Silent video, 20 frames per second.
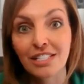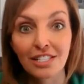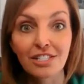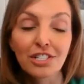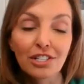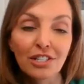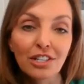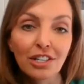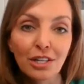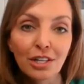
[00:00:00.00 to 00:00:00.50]

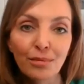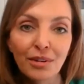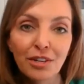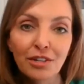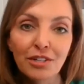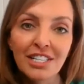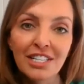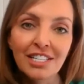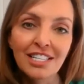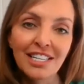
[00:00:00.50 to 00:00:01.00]
into the
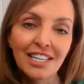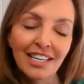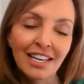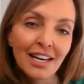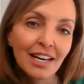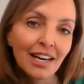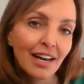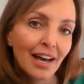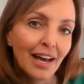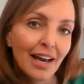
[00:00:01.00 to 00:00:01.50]
community.
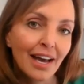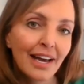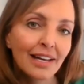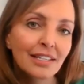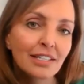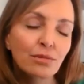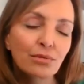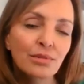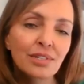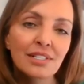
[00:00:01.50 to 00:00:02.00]

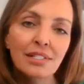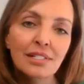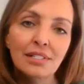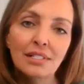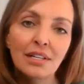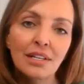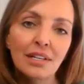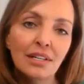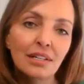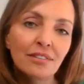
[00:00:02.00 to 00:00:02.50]
And it was
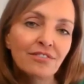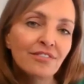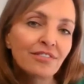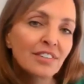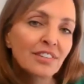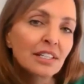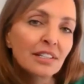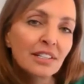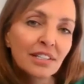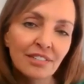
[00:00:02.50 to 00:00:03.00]
a
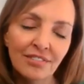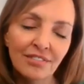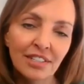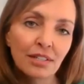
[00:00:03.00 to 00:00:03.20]
very,